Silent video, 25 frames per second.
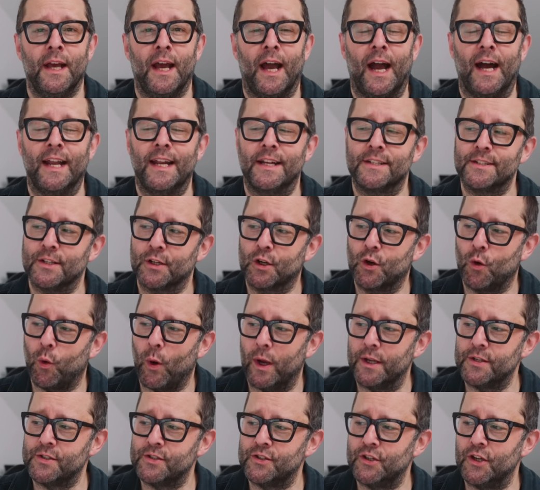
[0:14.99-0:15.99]
And it's a
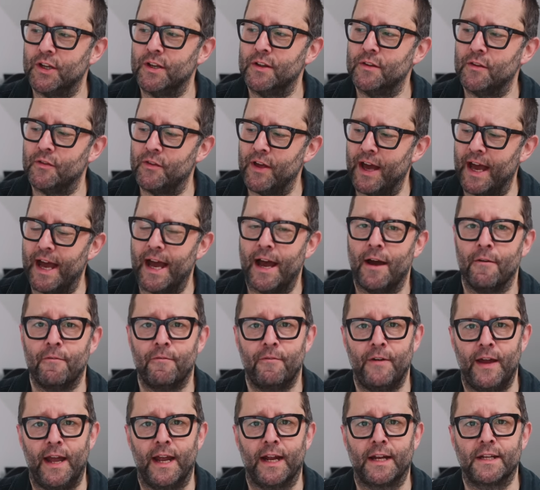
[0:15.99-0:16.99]
question that
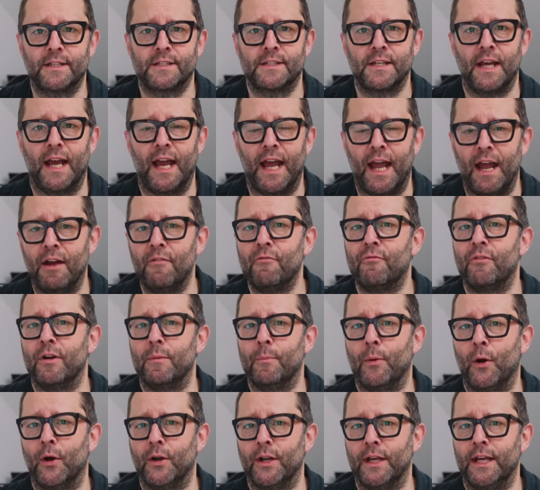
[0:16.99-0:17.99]
affects
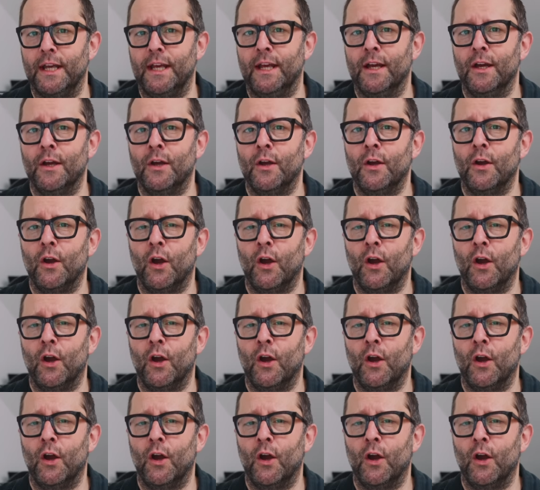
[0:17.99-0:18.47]
everybody